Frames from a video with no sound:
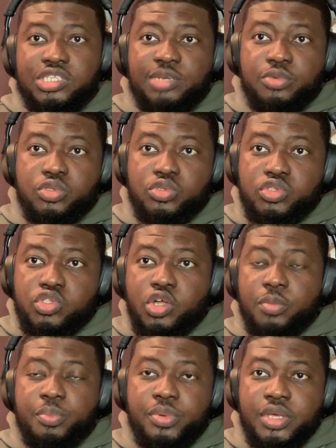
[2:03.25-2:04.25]
He was able to
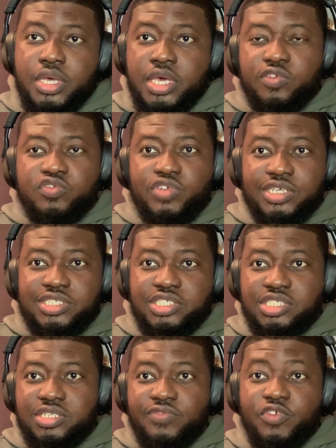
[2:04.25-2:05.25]
stop a lot of
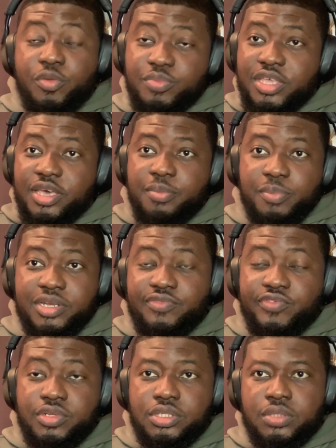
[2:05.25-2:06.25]
transition from the
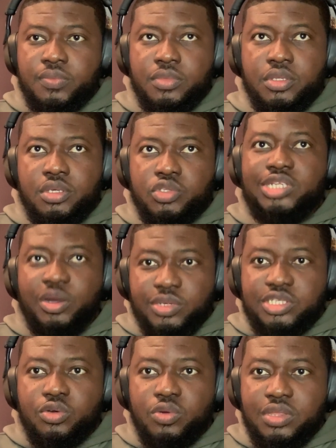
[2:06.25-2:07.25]
midfield. So
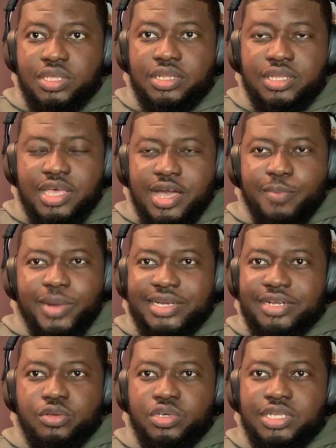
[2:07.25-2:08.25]
that was a good thing.
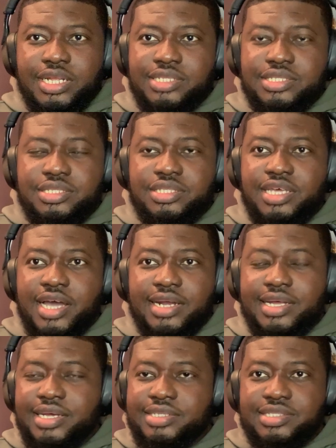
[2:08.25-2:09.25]
But then looking at
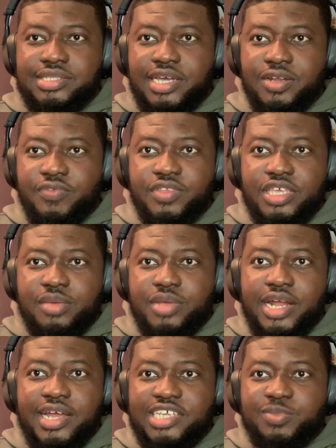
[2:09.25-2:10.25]
the other side of the
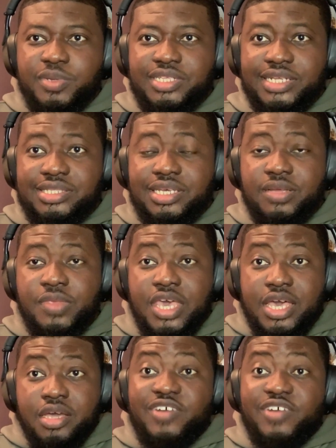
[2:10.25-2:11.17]
game, other aspect, I think